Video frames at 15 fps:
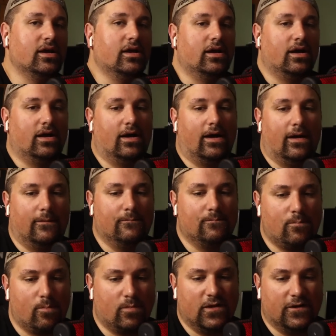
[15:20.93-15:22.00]

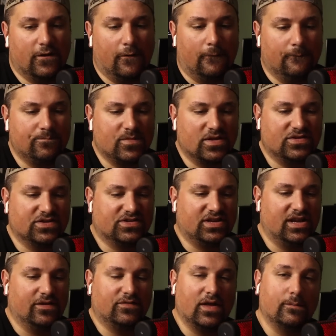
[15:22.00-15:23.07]
you know, and just
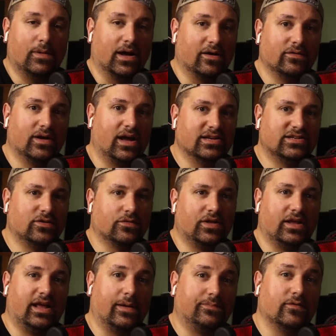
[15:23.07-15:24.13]
see if they modernized it or they
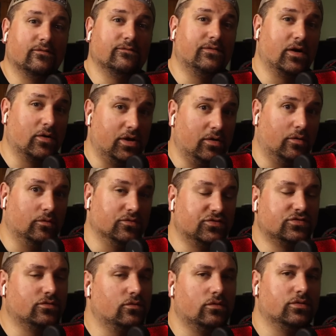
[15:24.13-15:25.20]
kept it very old
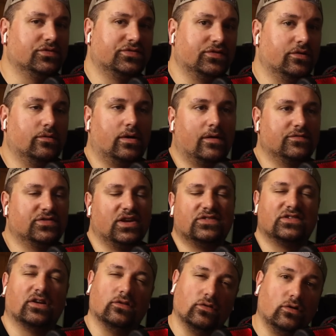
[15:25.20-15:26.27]
school. So obviously
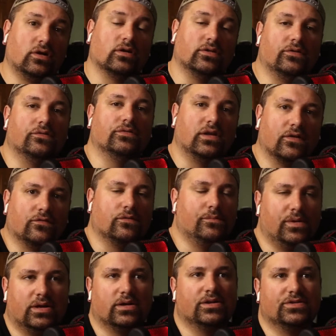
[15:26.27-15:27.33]
it's going to look a little different
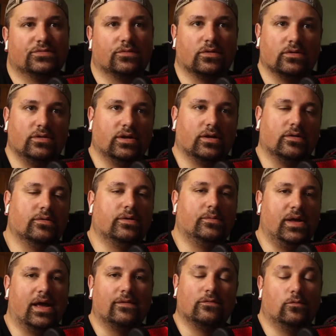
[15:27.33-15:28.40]
because we're, you know,
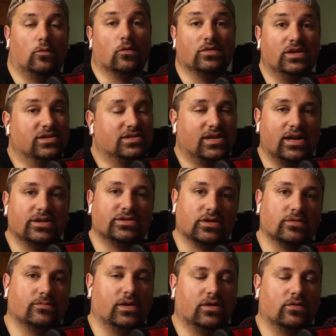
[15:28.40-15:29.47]
we haven't worn these things
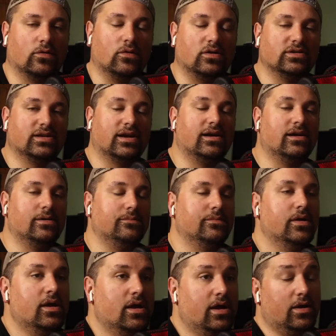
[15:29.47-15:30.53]
in a long time,
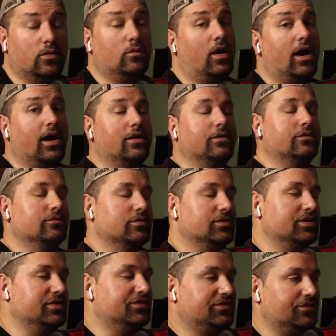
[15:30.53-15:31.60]
in a while
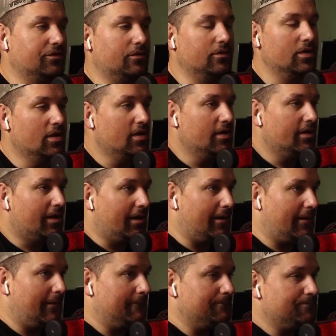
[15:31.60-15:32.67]
really. So
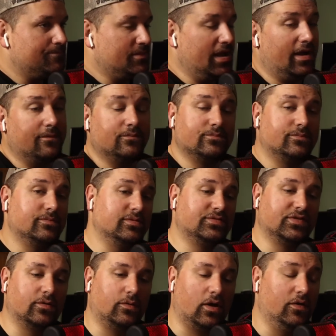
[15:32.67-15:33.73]
yeah,
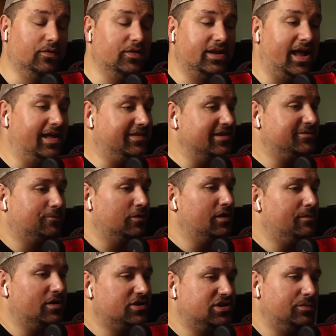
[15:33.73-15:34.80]
so other than that, that's pretty
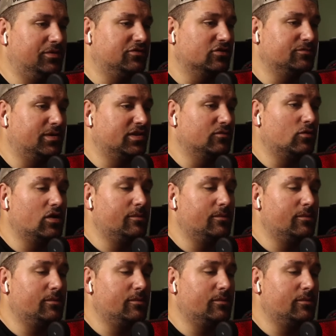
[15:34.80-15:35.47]
much it. We talked about the running